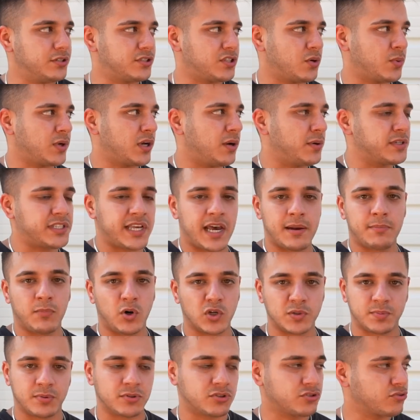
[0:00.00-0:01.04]
So we always had
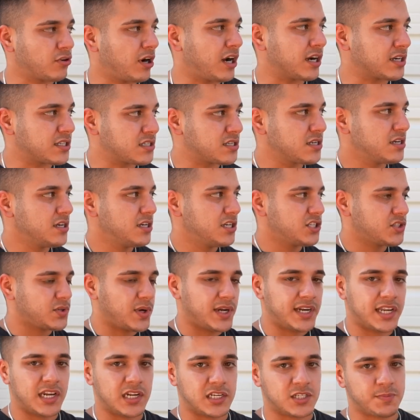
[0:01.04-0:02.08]
multiple trucks, so
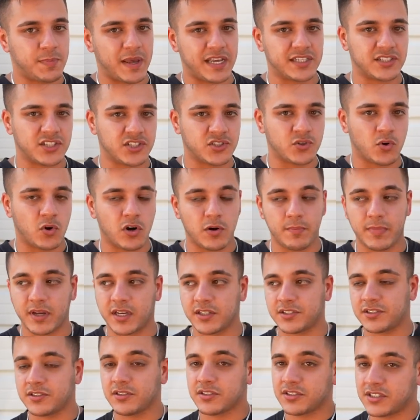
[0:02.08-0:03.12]
I needed space to store them,
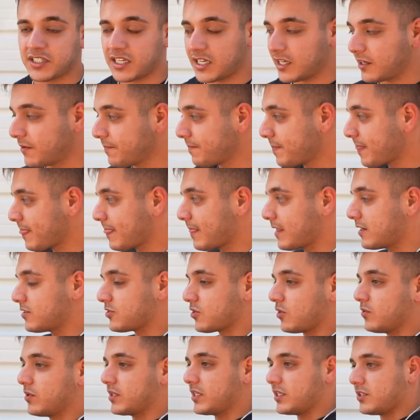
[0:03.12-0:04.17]
because you'll see there's
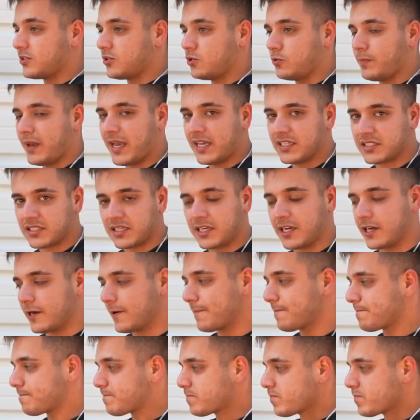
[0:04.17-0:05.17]
only 2 bays in here.